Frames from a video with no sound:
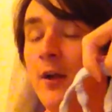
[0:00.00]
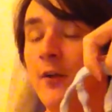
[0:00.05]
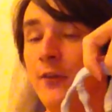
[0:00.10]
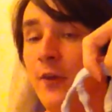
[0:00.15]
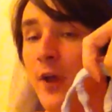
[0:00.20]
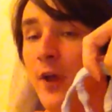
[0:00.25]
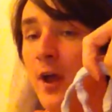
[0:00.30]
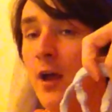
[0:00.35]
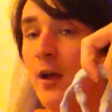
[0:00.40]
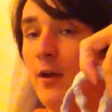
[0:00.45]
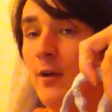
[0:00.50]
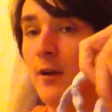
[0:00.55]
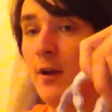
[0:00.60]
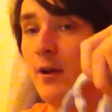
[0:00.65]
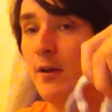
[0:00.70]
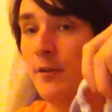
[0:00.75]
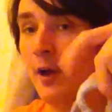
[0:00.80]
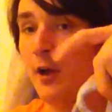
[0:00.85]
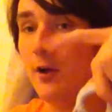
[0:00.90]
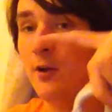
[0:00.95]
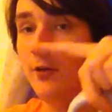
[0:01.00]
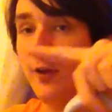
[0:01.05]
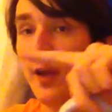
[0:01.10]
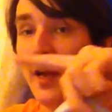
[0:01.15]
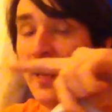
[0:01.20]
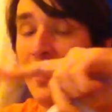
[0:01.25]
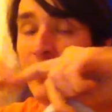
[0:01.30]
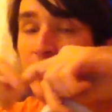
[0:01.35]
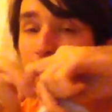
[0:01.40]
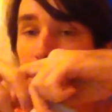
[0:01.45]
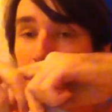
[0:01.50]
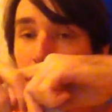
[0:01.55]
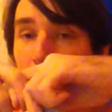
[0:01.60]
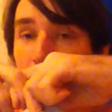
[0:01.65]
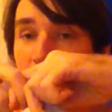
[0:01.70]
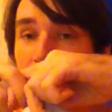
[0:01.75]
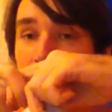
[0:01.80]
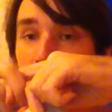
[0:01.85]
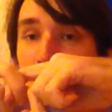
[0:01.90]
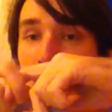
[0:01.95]
turn those
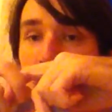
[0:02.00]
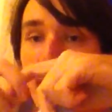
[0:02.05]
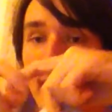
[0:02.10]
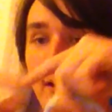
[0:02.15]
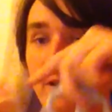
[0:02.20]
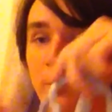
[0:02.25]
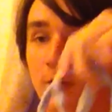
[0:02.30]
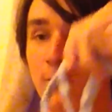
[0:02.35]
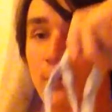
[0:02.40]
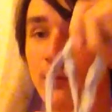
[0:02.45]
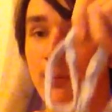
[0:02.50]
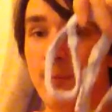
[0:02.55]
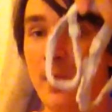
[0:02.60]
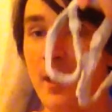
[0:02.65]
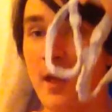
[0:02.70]
interlocking rings